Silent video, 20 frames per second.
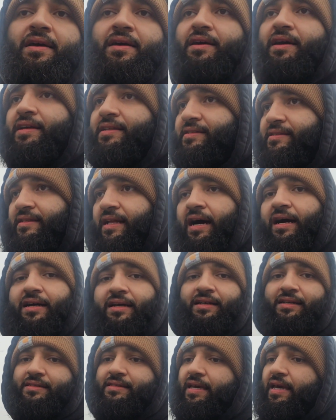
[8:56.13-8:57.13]
it's not
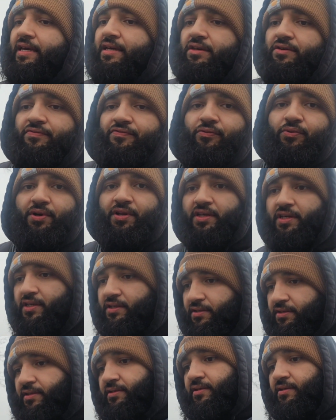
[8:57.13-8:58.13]
going to take you 40
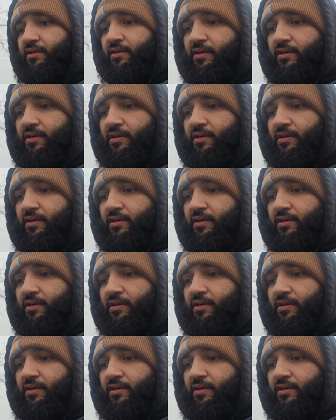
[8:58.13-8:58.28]
years.